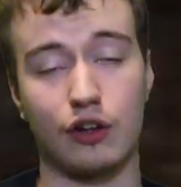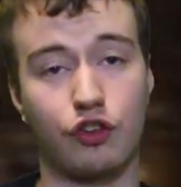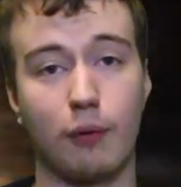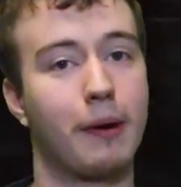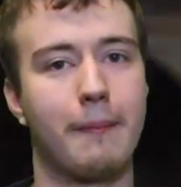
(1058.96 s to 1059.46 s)

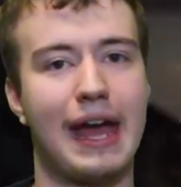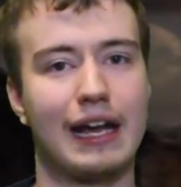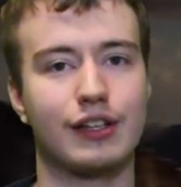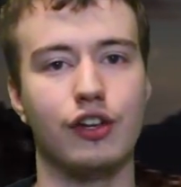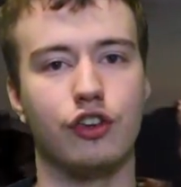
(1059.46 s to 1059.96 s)

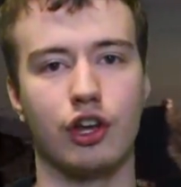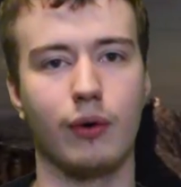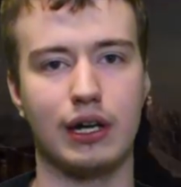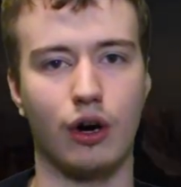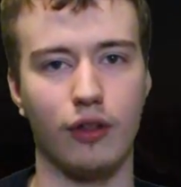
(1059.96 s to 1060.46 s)
Superman can
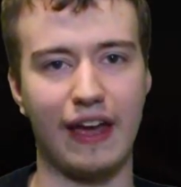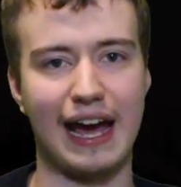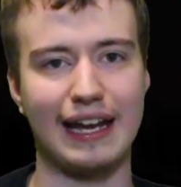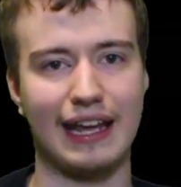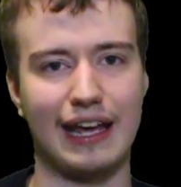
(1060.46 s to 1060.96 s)
do and all
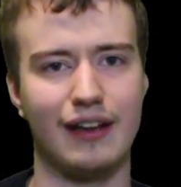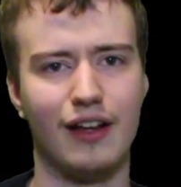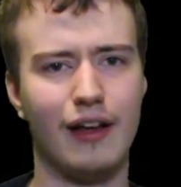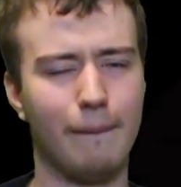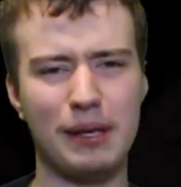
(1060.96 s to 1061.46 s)
that. And
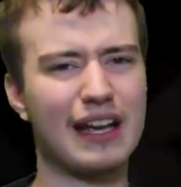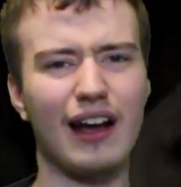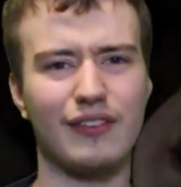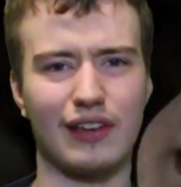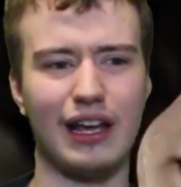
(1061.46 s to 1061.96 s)

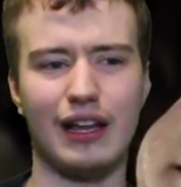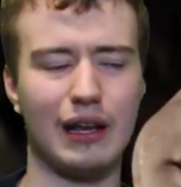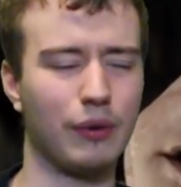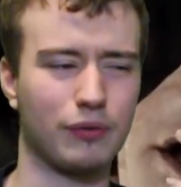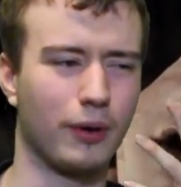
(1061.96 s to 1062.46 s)
because
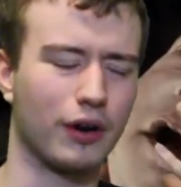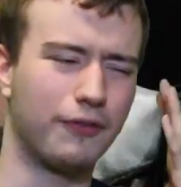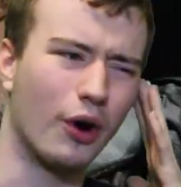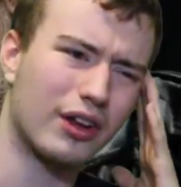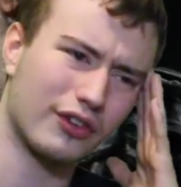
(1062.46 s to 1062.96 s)
it was more
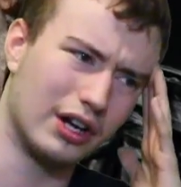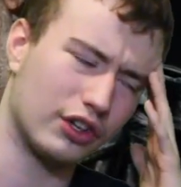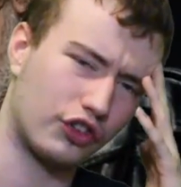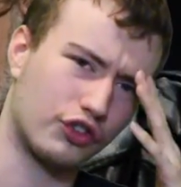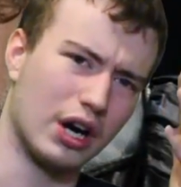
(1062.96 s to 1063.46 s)
focused on
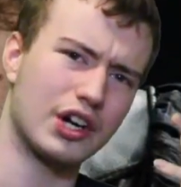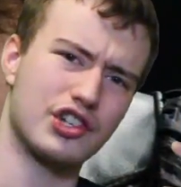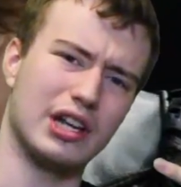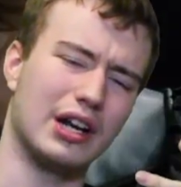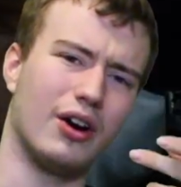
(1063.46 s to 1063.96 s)

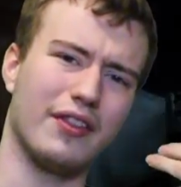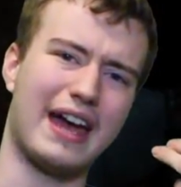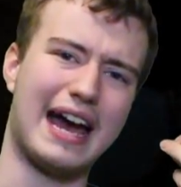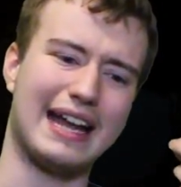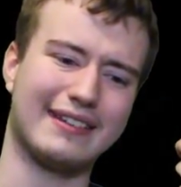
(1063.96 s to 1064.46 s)
destruction and all
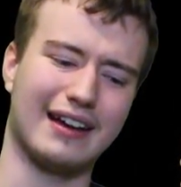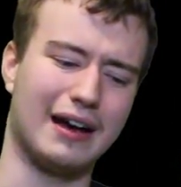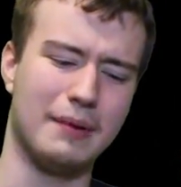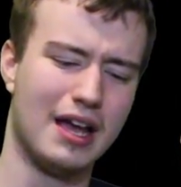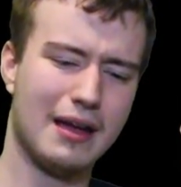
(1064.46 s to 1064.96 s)
that,
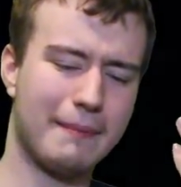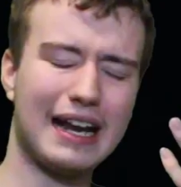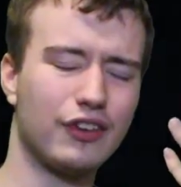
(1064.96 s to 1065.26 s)
Man